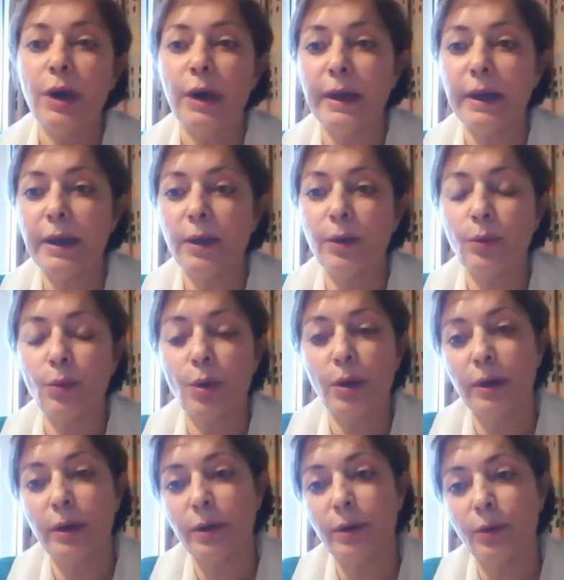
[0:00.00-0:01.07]

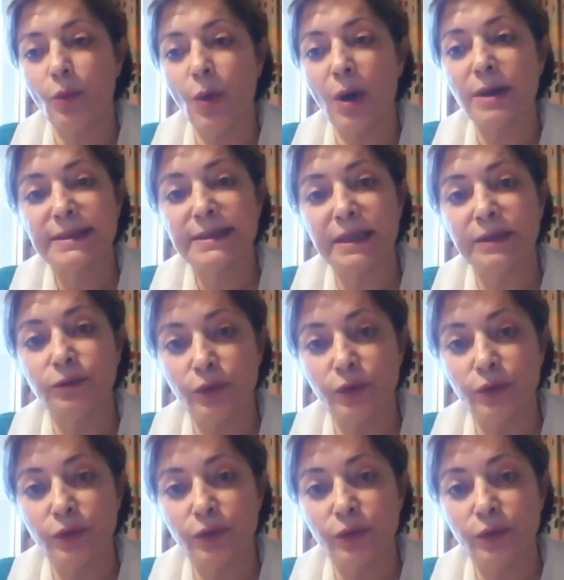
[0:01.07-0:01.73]
was in